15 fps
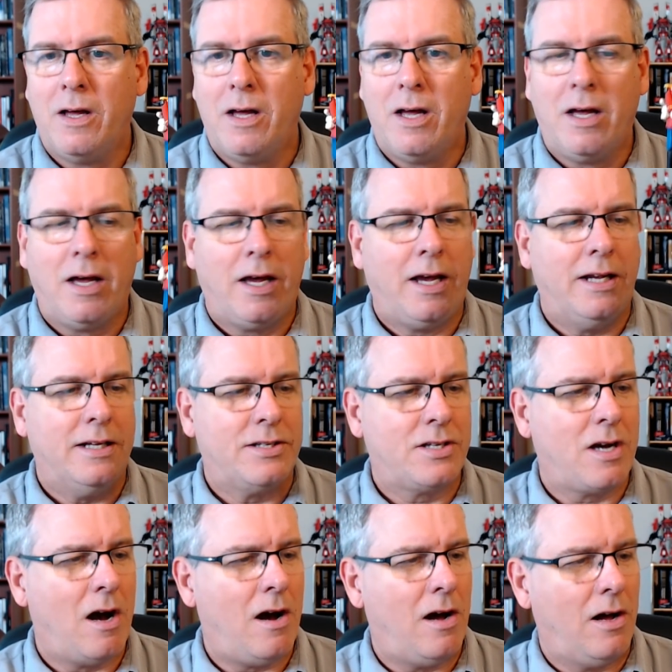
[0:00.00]
It is
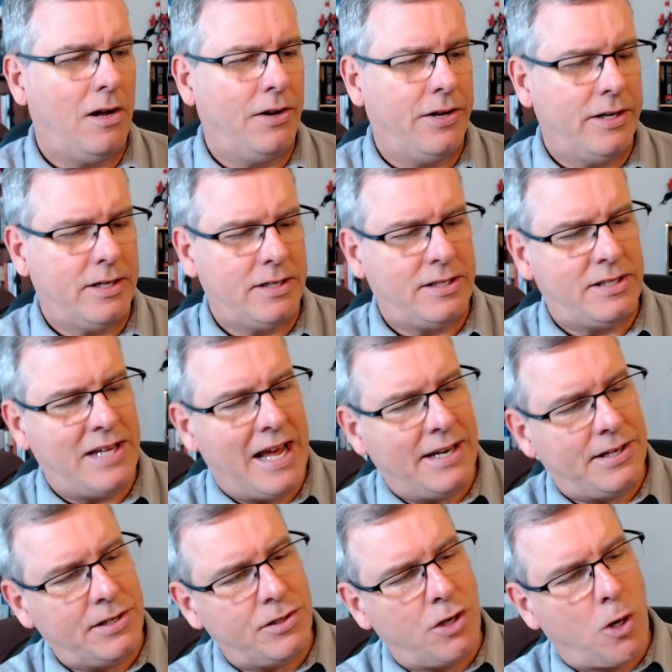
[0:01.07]
called
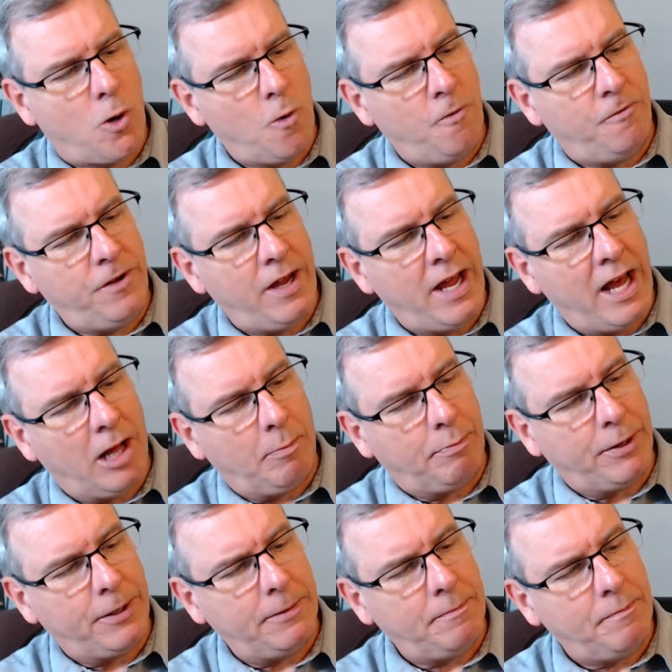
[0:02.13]
Santa's Goofy
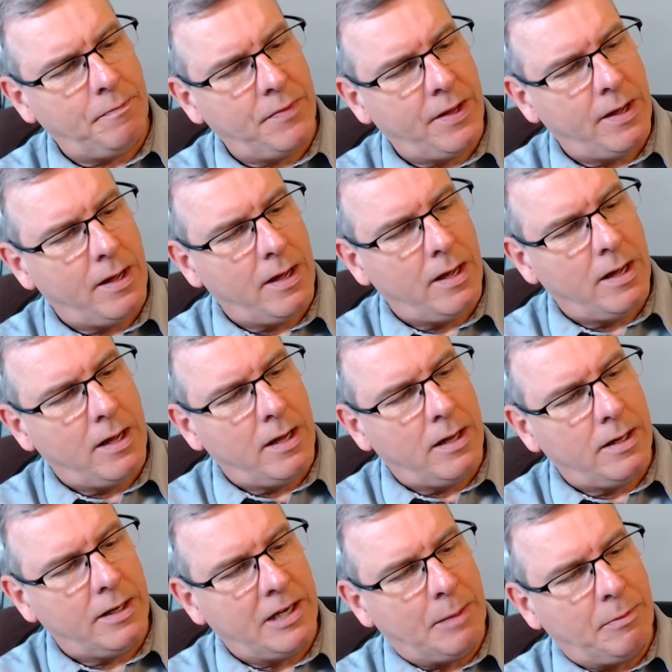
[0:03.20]
Helper,
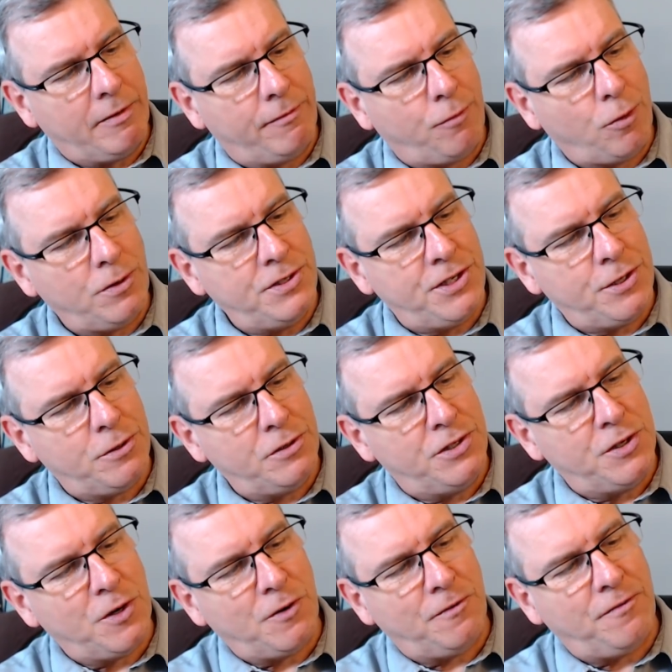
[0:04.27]
number
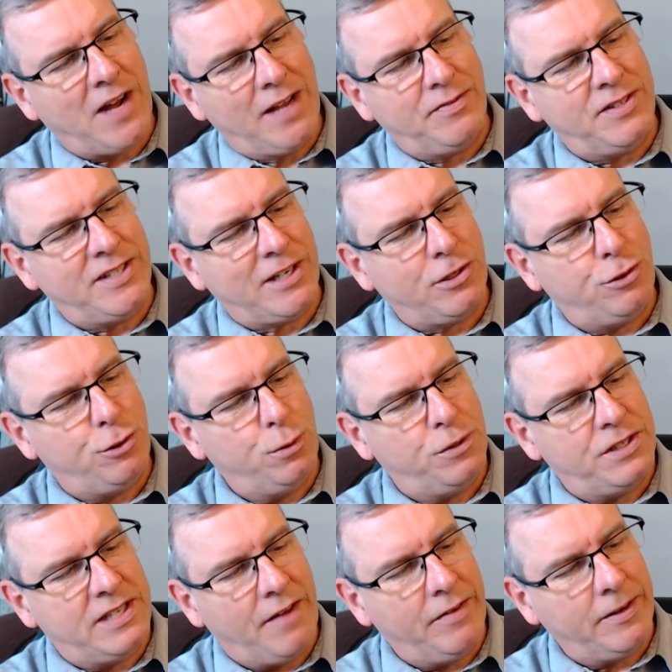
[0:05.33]

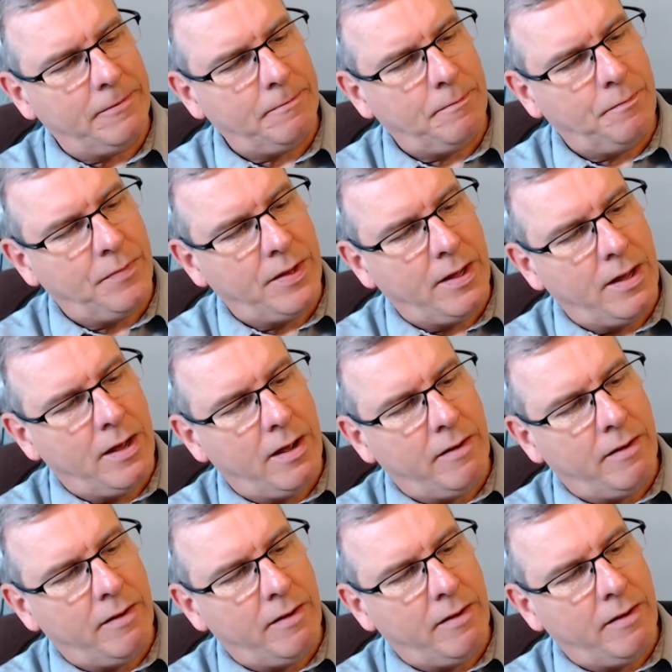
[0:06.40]
4005627 from